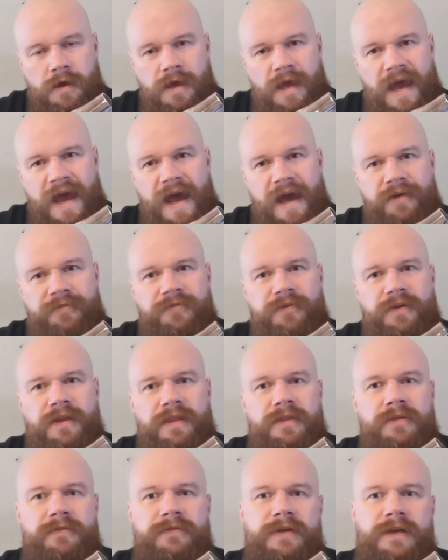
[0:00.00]
have
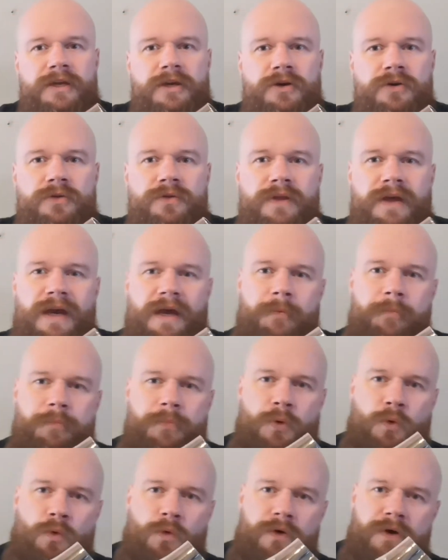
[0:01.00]
in the video that I
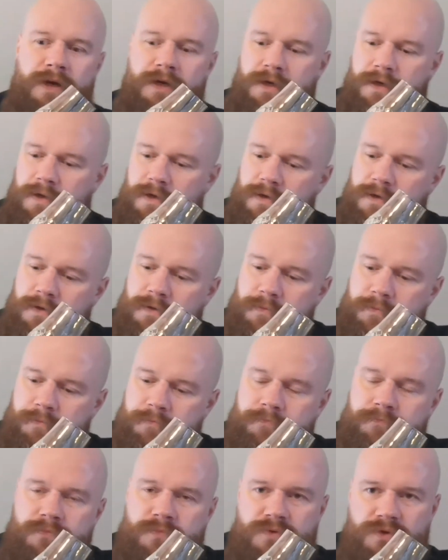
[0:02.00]
pour it
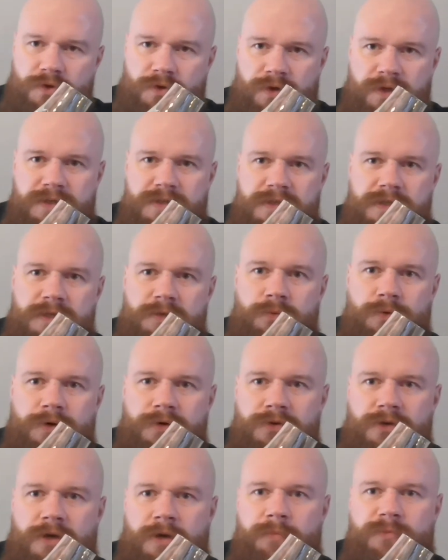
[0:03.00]
so you can see where
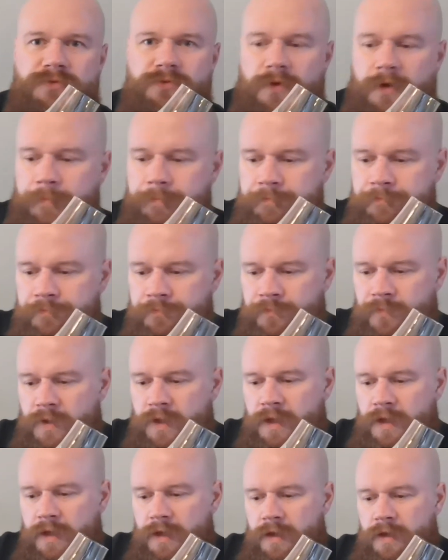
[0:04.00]
it comes from.
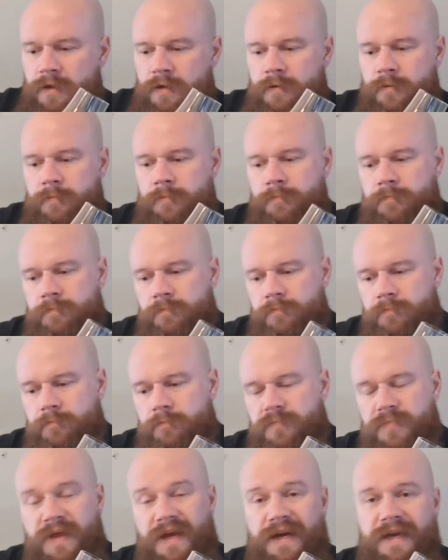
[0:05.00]

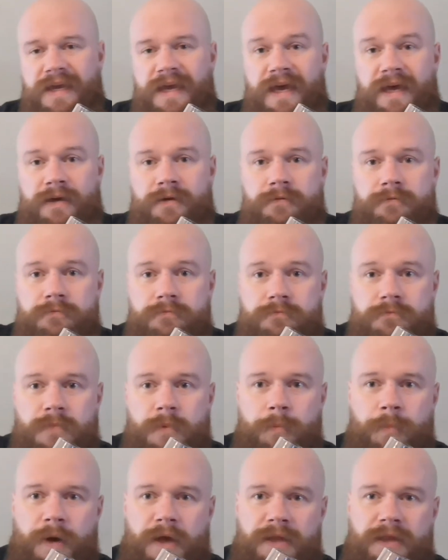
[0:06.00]
Then again,
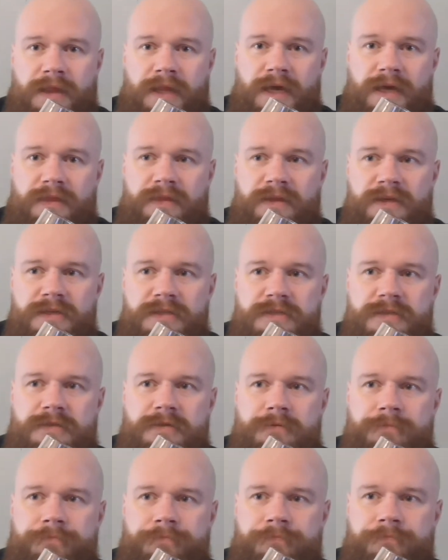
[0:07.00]
a bottle like
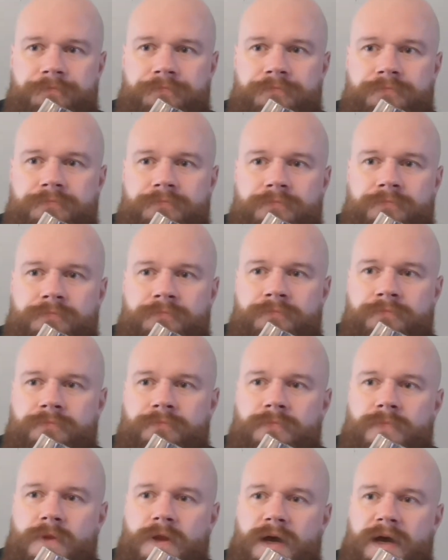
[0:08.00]
this,
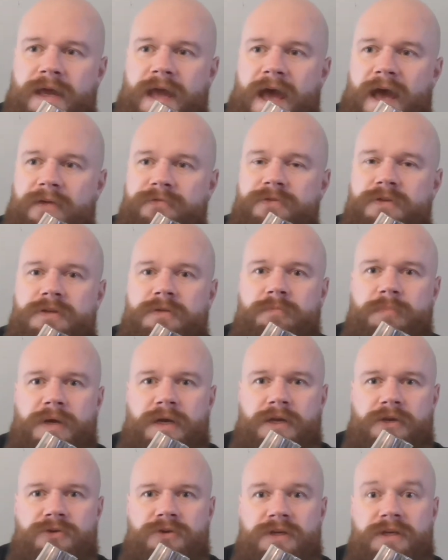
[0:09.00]
I haven't,
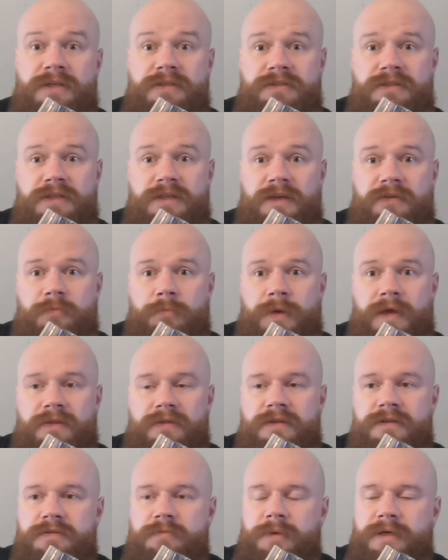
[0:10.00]
but I could easily have
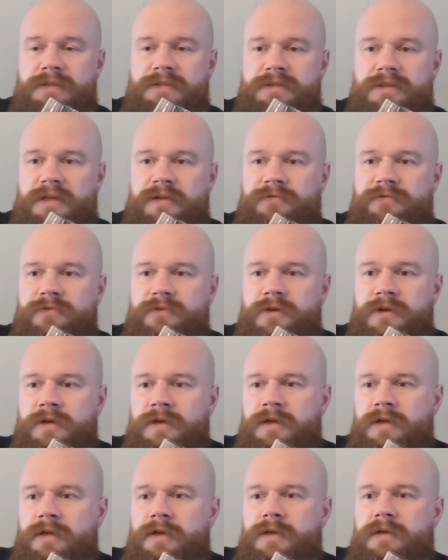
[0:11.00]
made this myself.
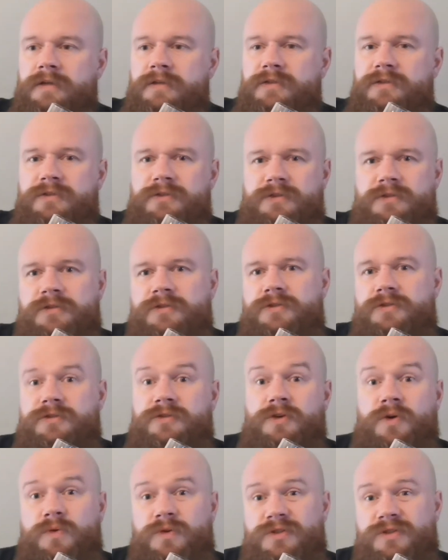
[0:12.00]

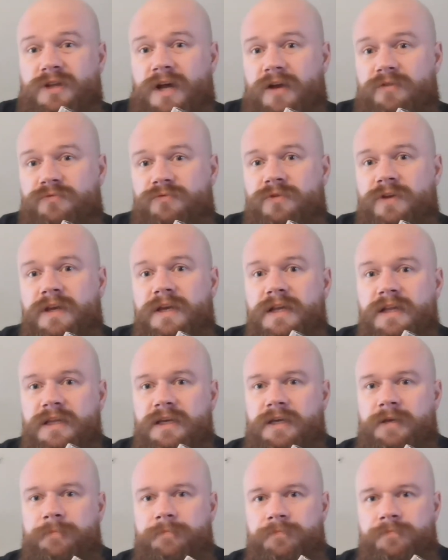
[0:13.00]
So it's not
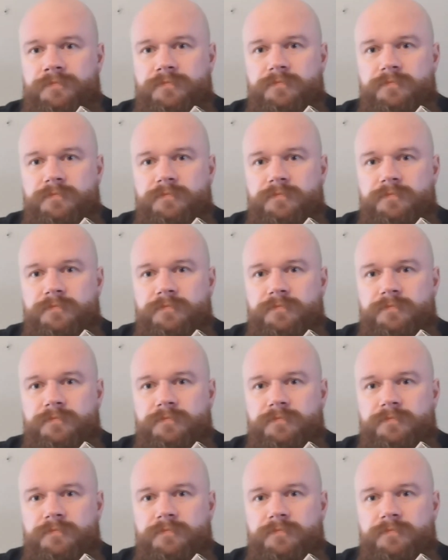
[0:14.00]
really